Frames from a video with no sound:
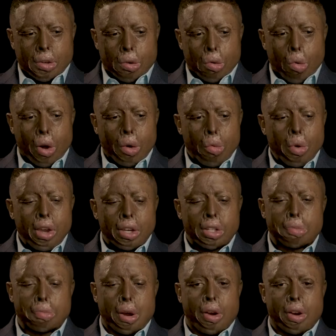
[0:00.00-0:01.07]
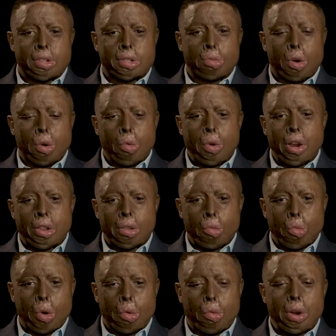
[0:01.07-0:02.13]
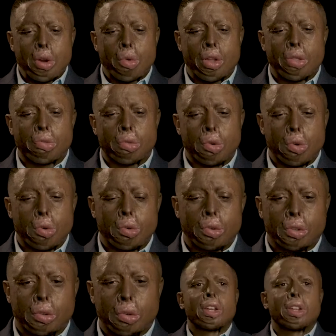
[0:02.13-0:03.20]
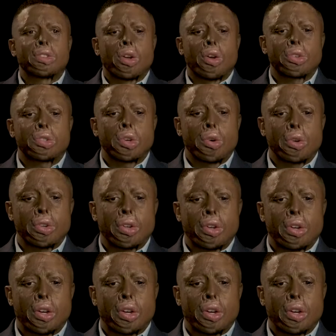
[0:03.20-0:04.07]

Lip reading: what we experienced, what we went through. It's also